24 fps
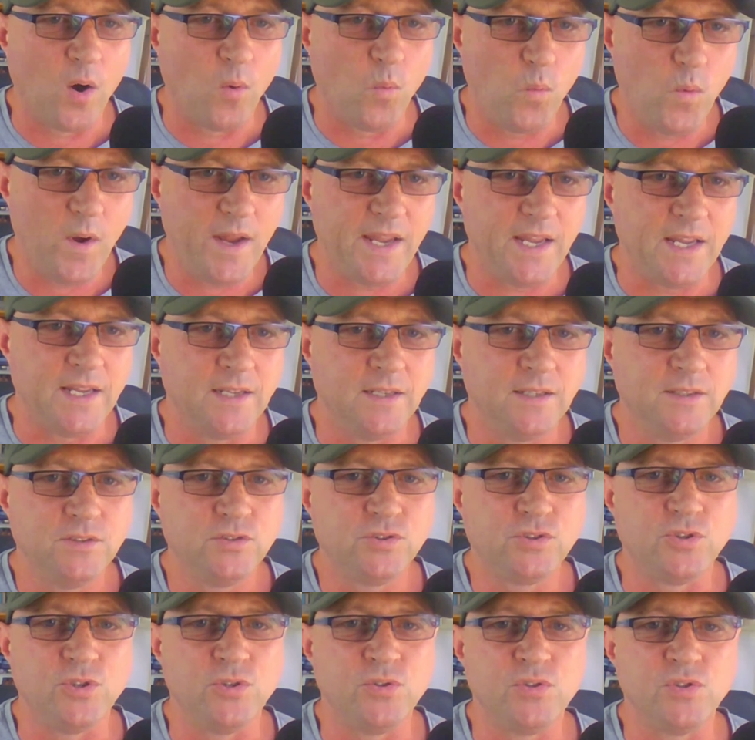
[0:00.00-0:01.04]
away
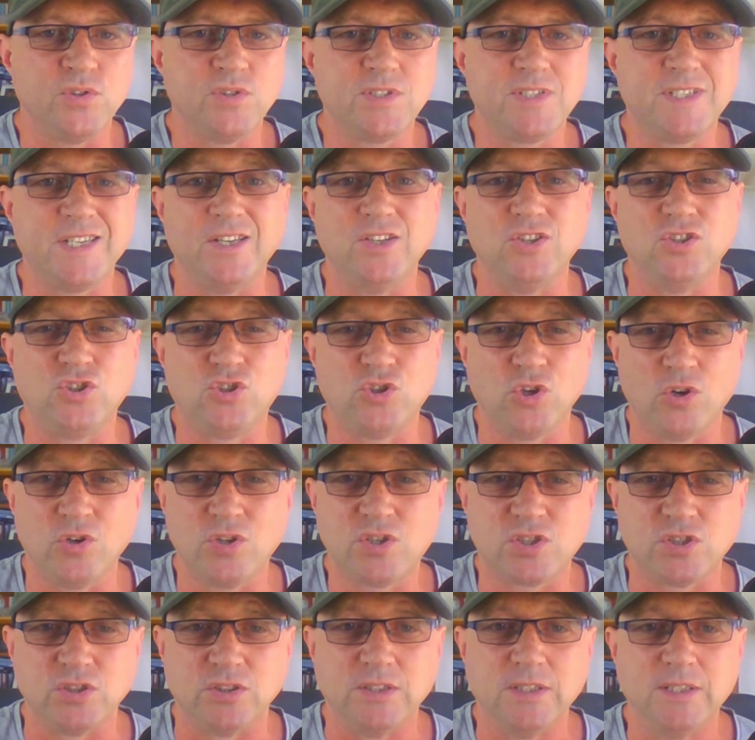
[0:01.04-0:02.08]
to St
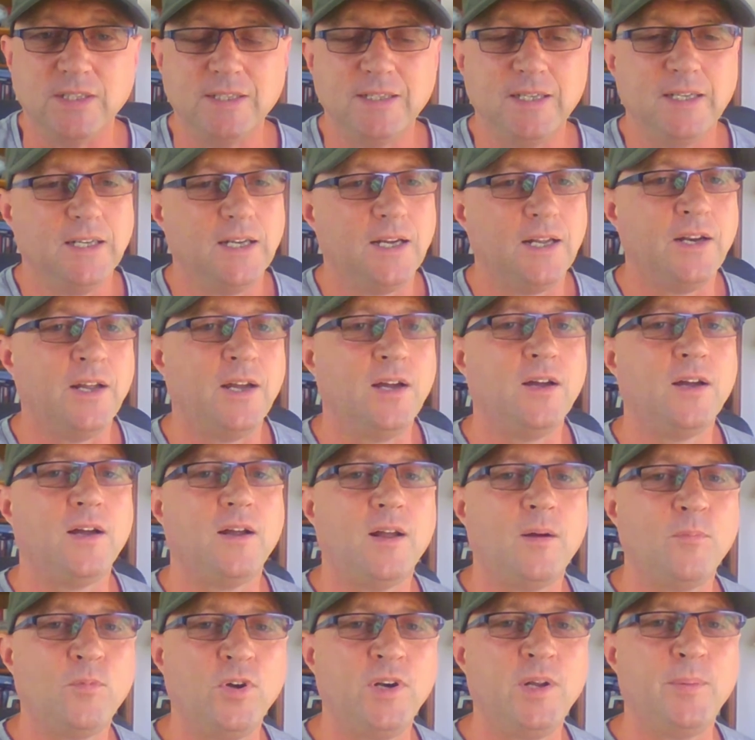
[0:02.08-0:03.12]
Johnstone.
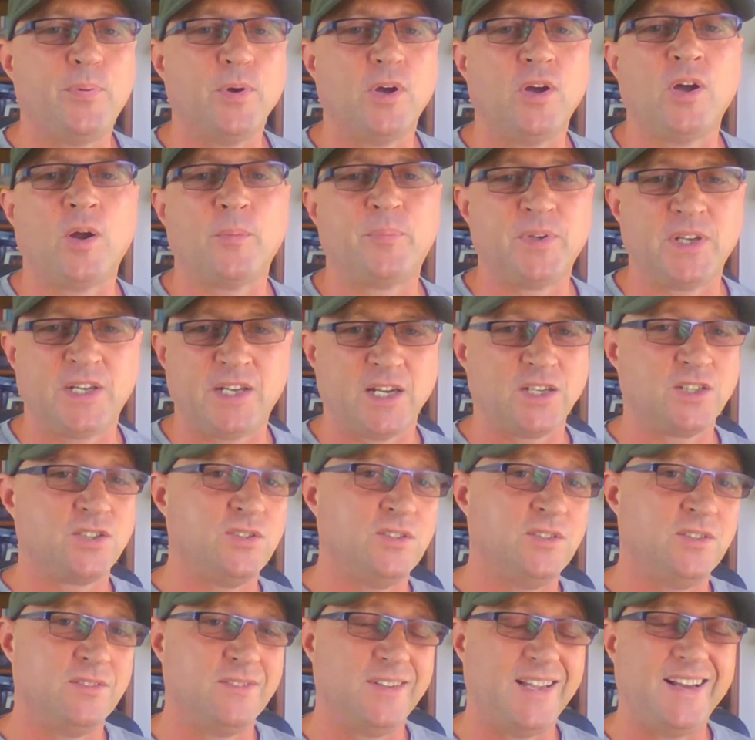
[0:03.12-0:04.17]
Now, I'm going to put out a
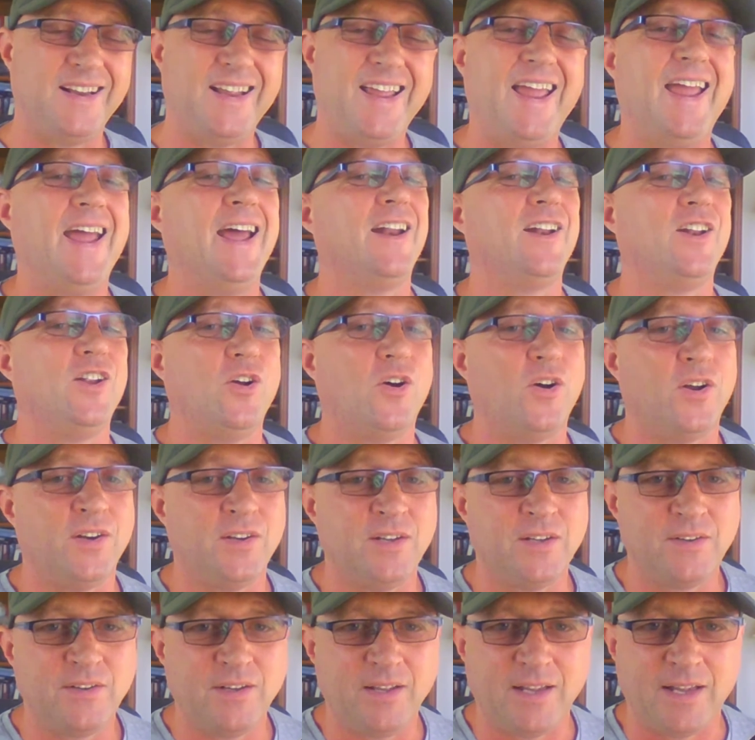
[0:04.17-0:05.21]
prediction early
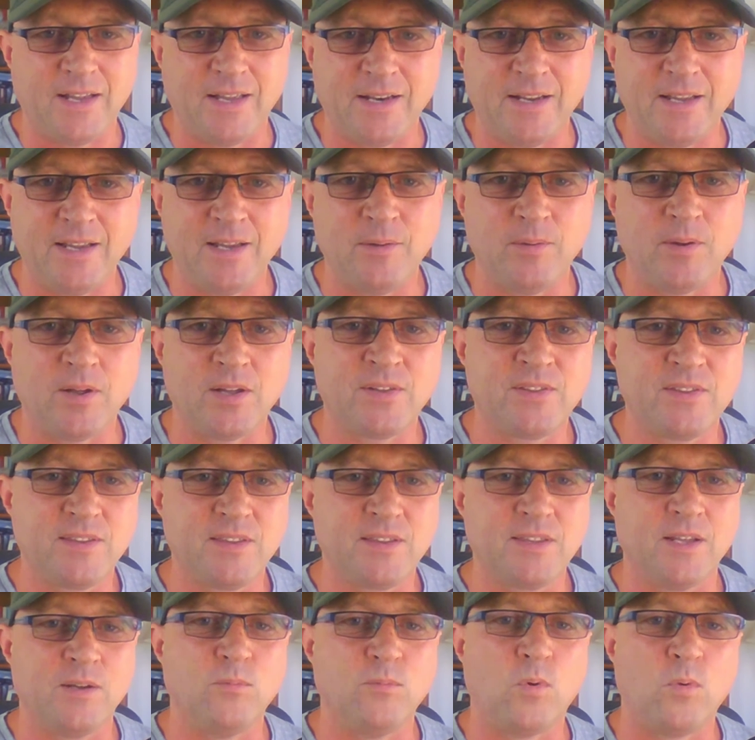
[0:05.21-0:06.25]
on, and uh, I
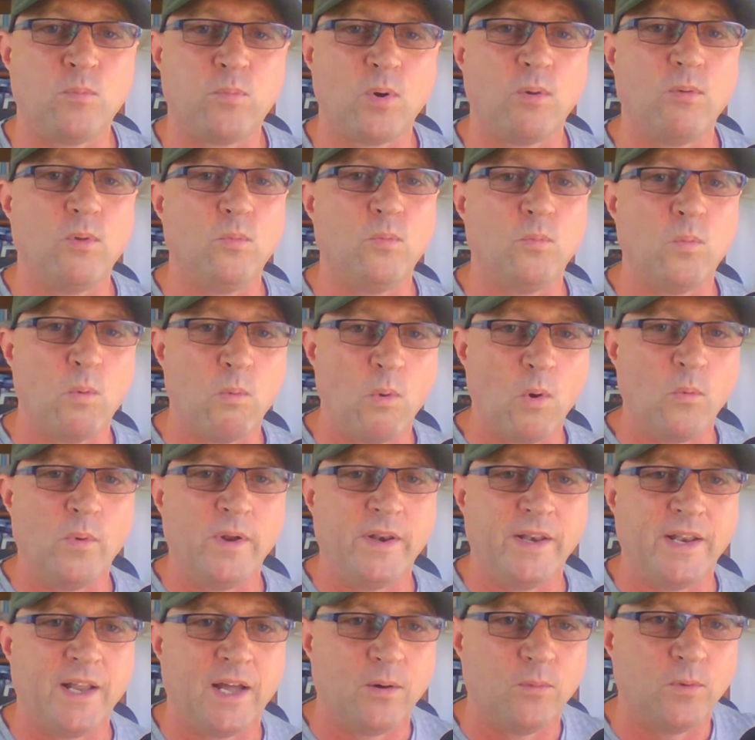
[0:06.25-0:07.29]
think we'll probably we will
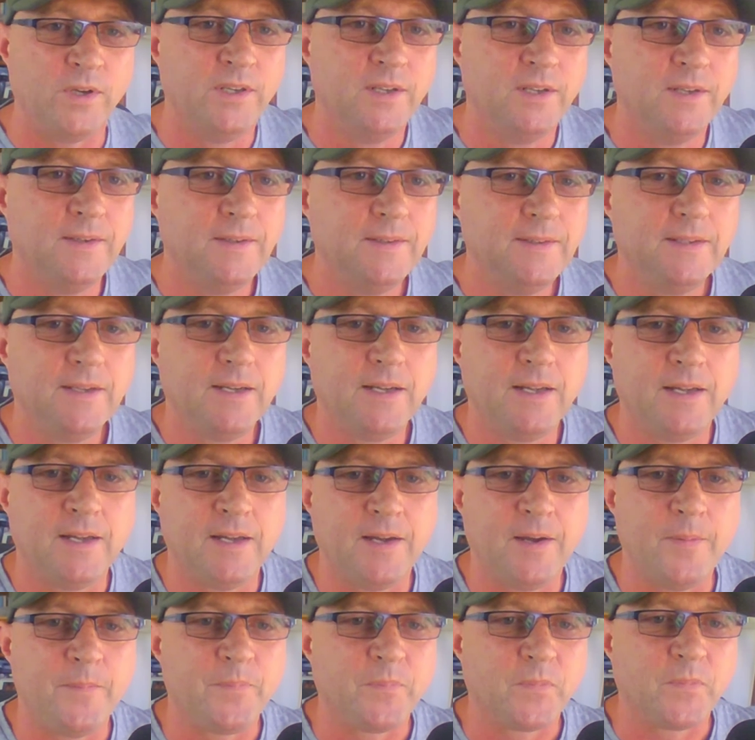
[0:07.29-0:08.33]
win that one.
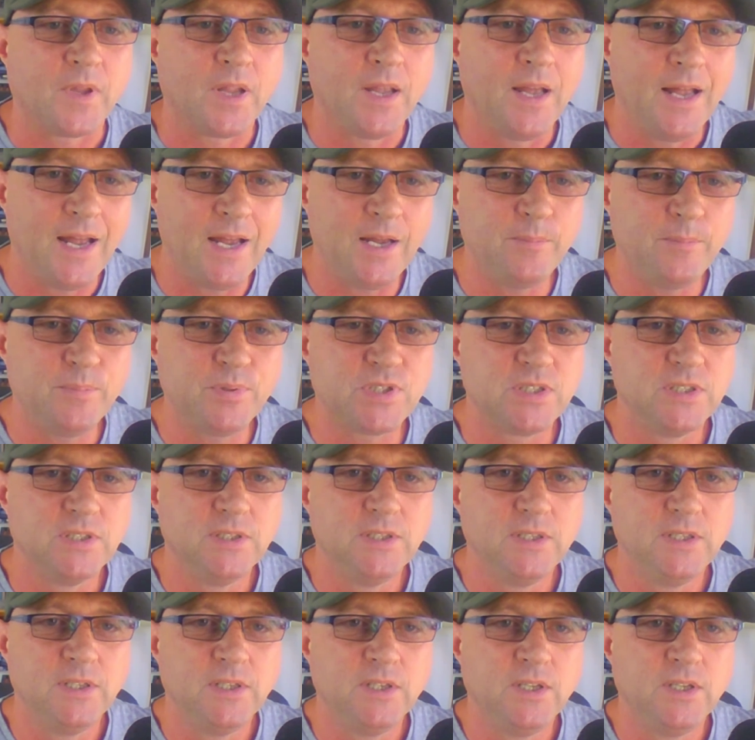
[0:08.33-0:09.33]
Um, Hibs